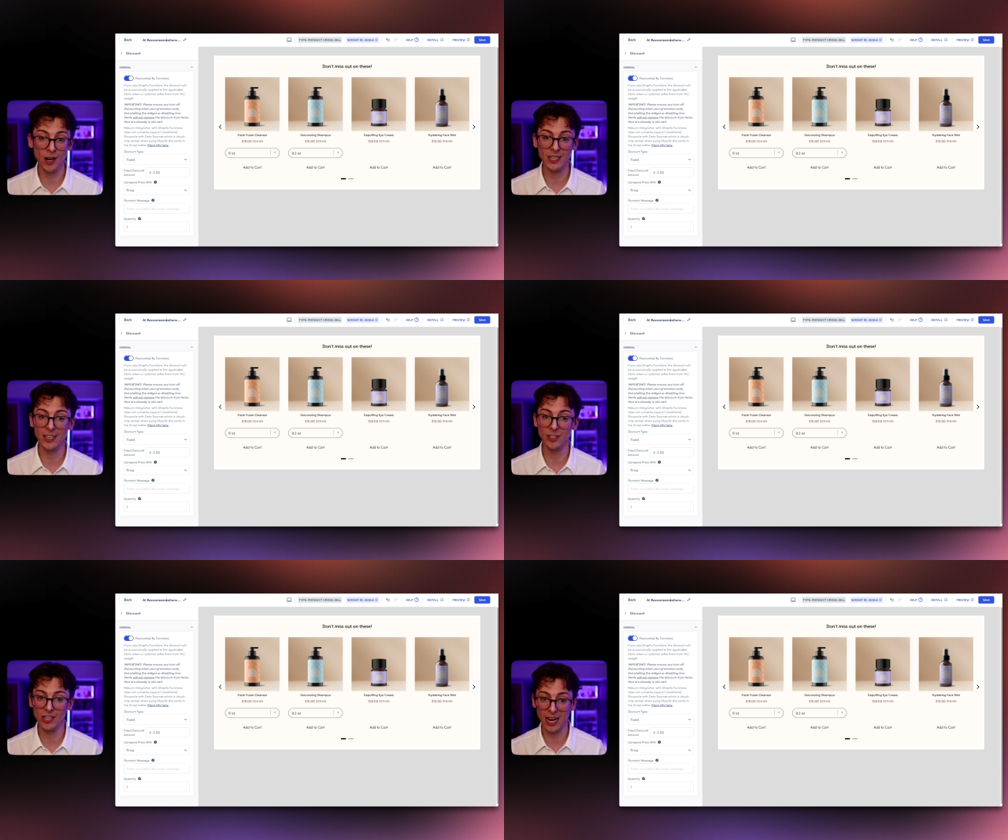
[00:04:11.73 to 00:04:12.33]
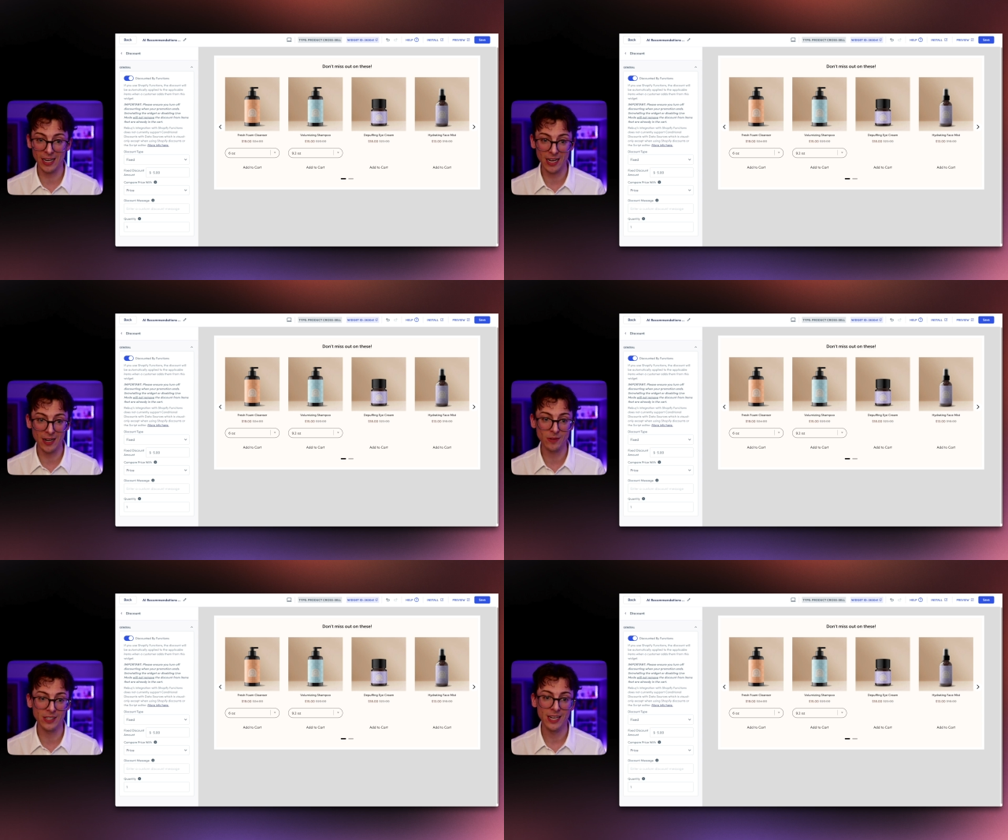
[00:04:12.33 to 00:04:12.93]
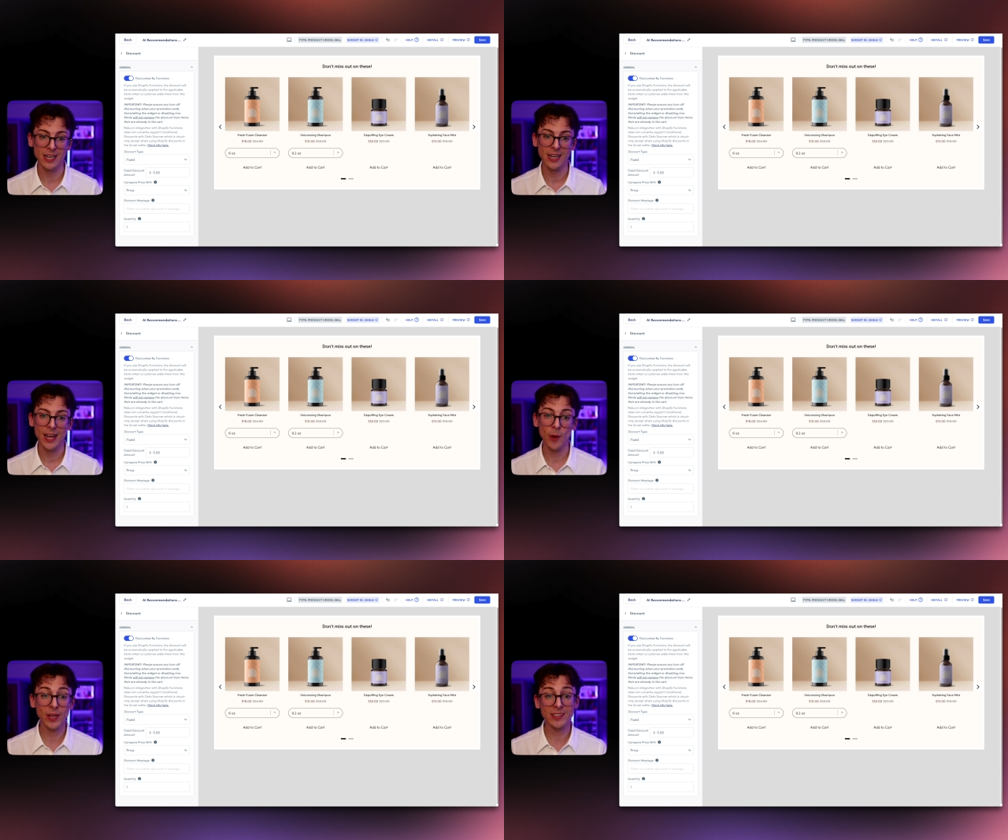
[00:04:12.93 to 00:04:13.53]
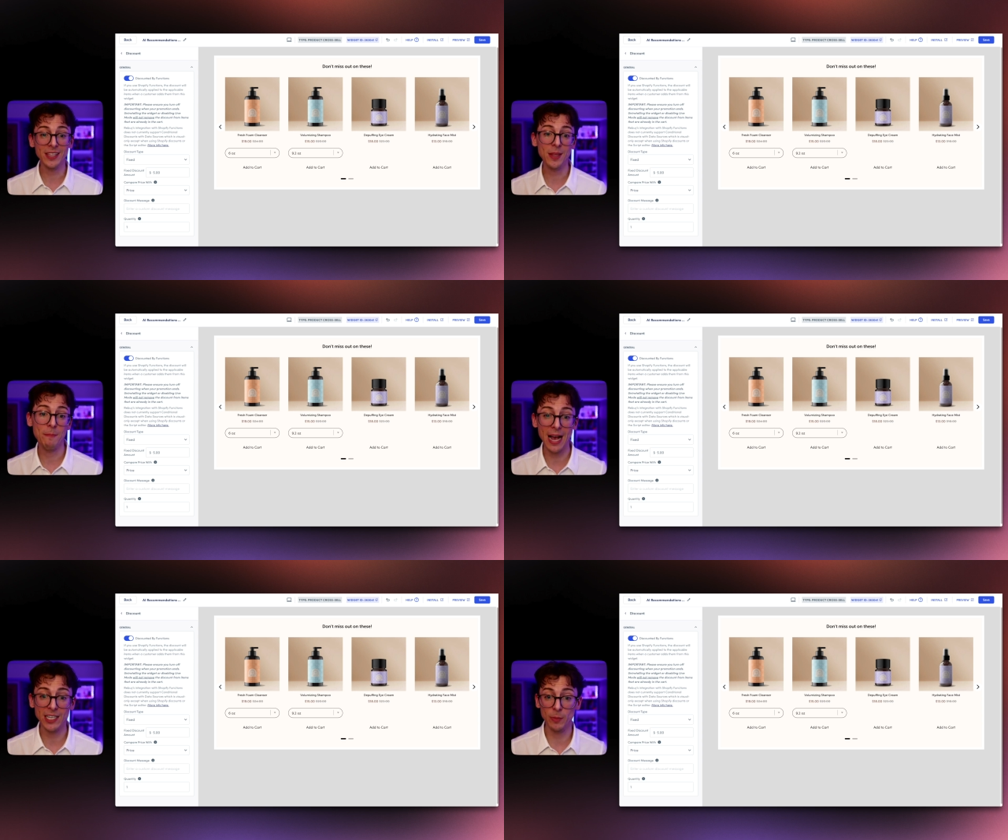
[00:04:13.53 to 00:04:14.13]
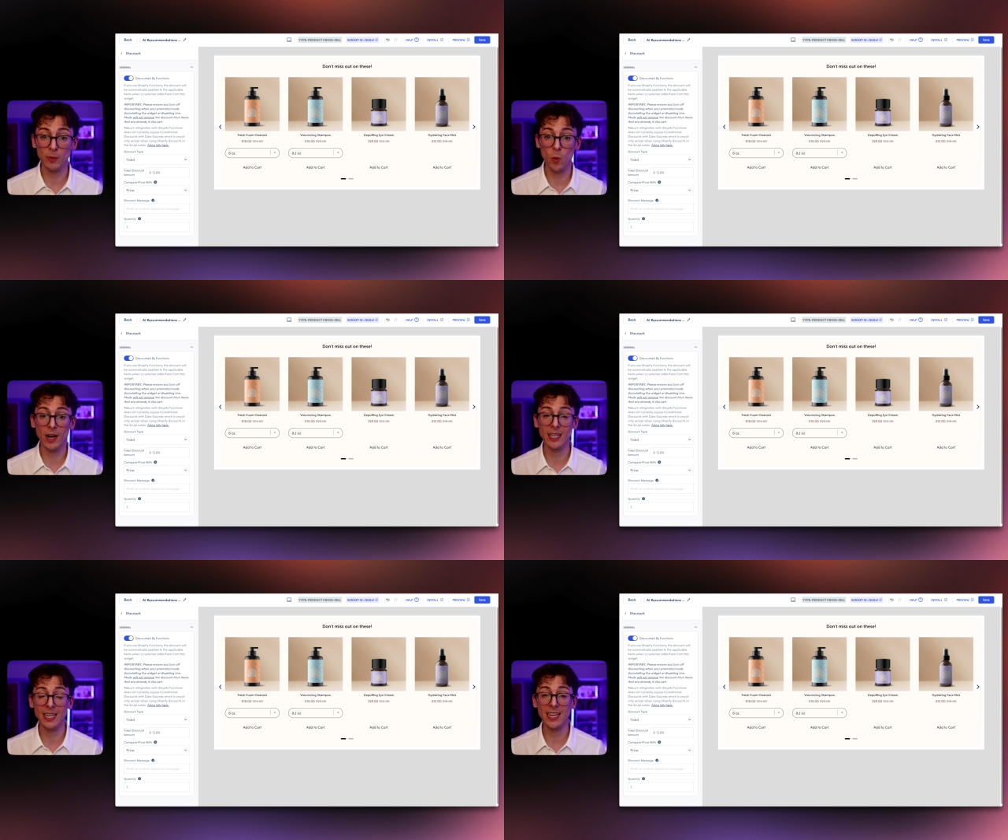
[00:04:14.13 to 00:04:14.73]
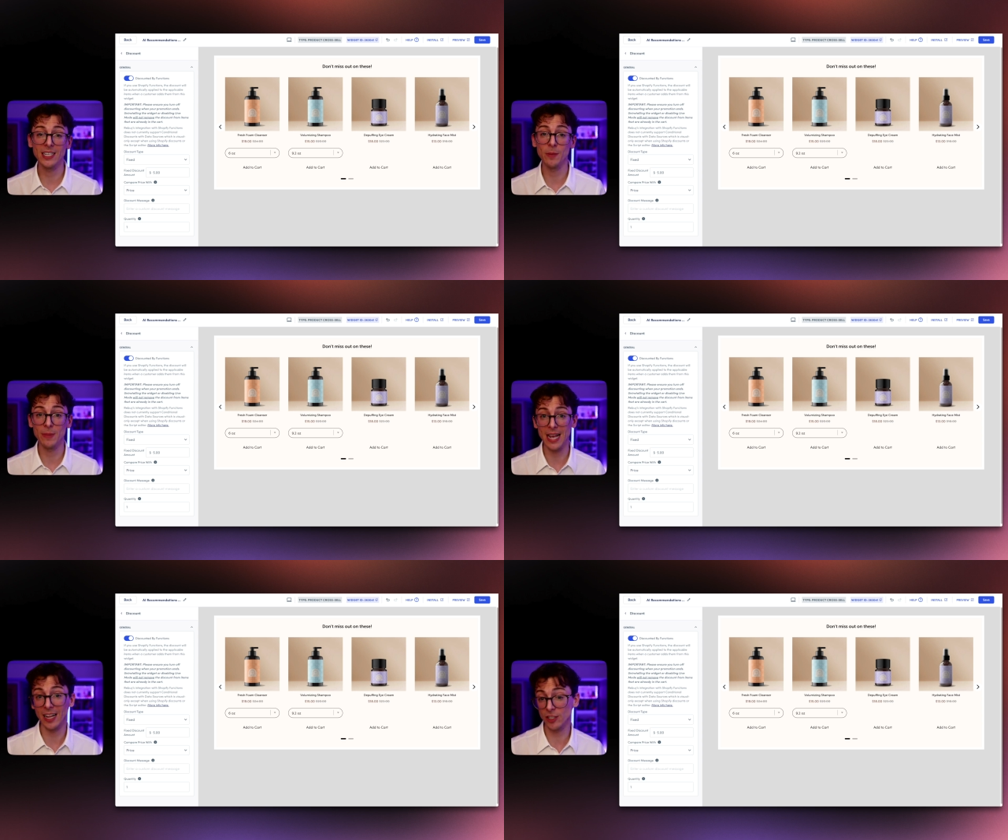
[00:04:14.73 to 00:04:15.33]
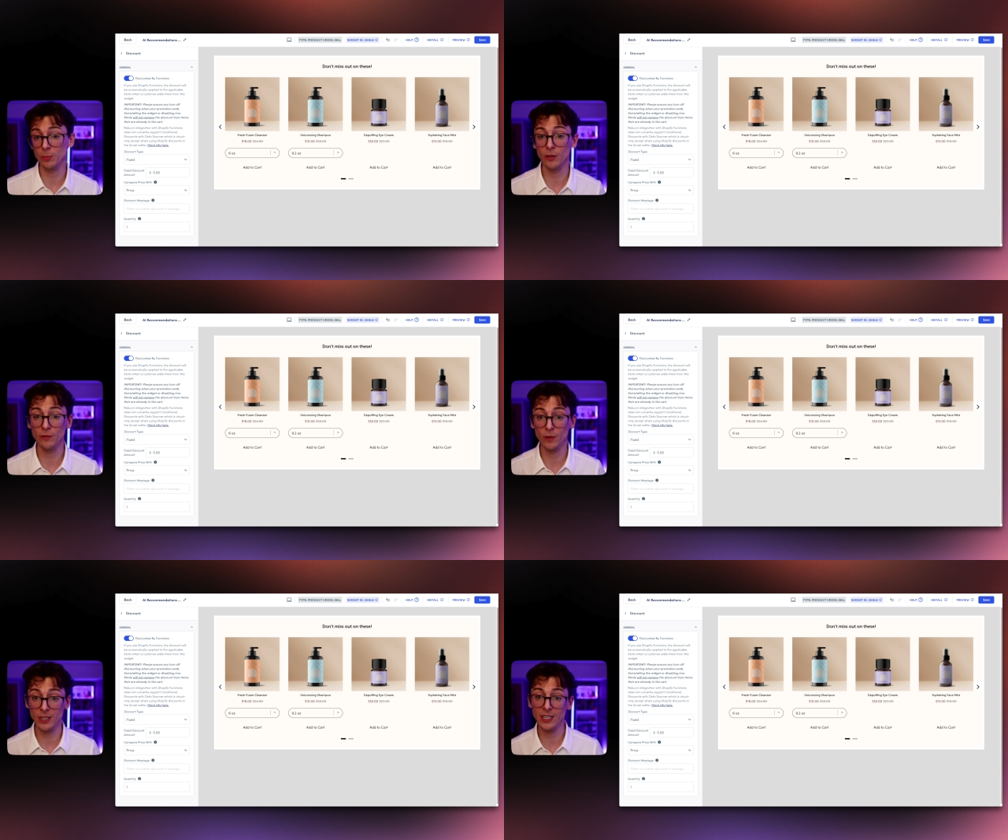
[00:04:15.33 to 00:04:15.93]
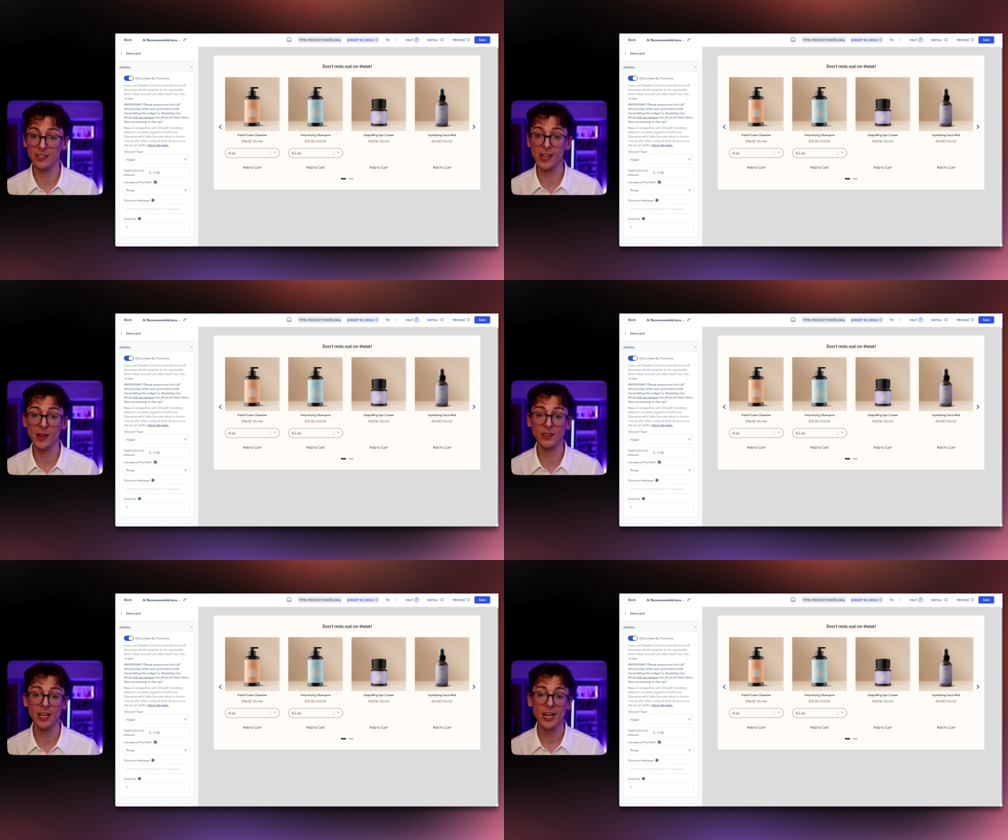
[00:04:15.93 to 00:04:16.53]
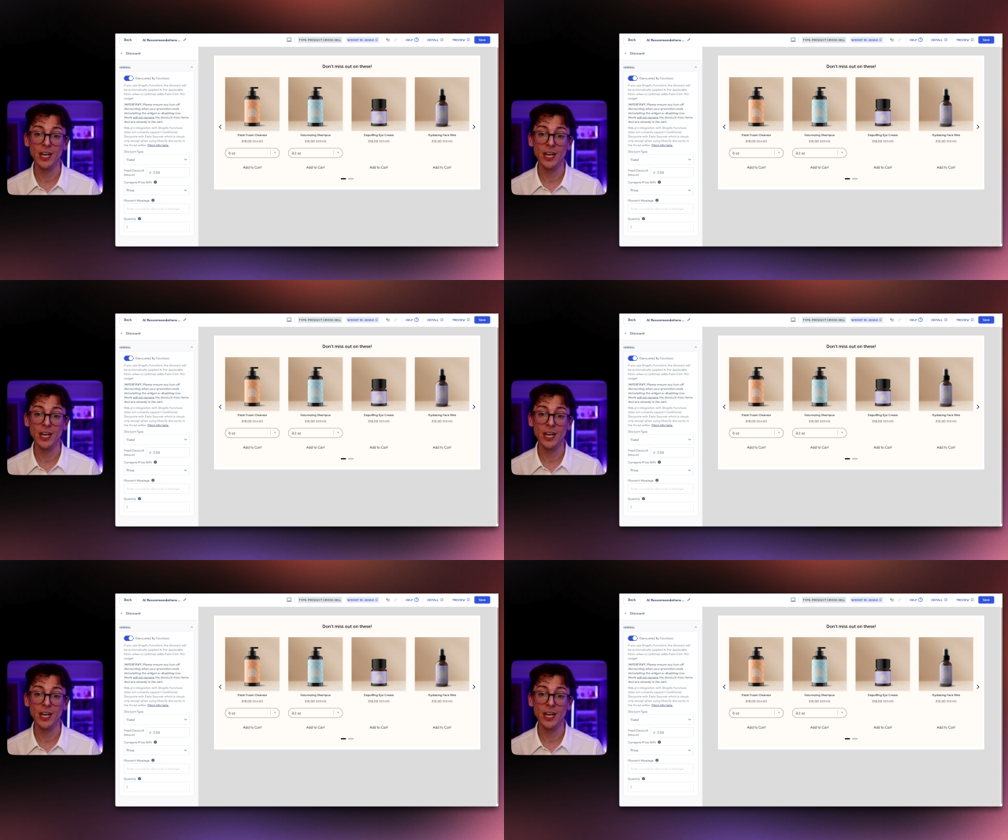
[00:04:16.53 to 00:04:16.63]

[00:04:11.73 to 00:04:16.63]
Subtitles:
and checkout. And we can set the maximum quantity to be eligible for a discount.